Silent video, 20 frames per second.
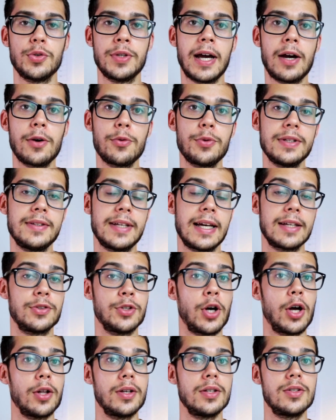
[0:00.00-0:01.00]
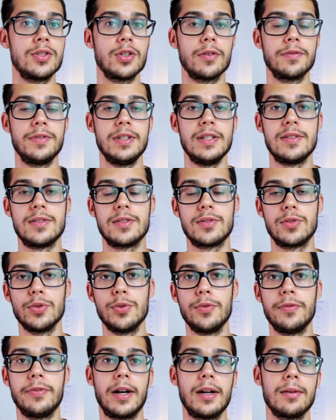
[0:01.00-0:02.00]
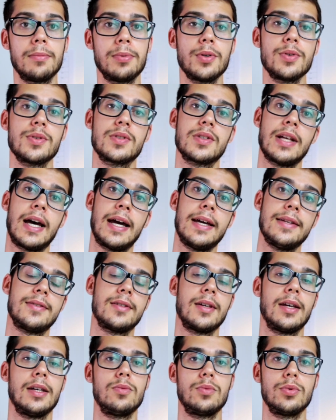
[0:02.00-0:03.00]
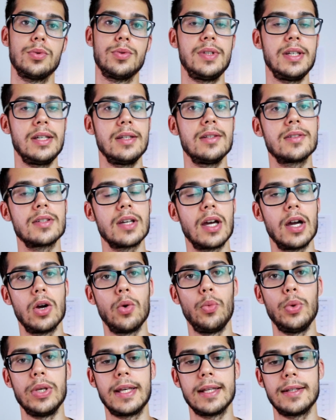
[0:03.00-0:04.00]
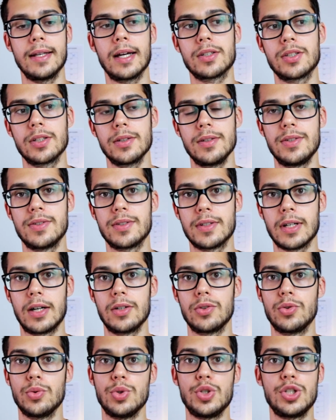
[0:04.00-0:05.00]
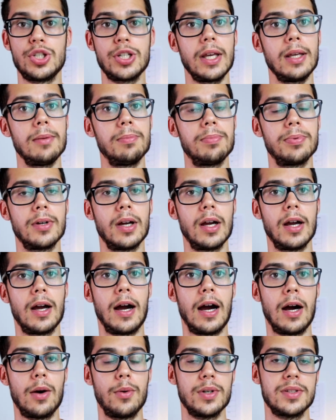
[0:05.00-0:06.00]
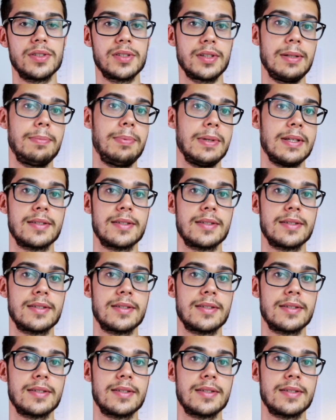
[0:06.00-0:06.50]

now with that knowledge of these two variables, light and routines, we can actually start to shape our sleeping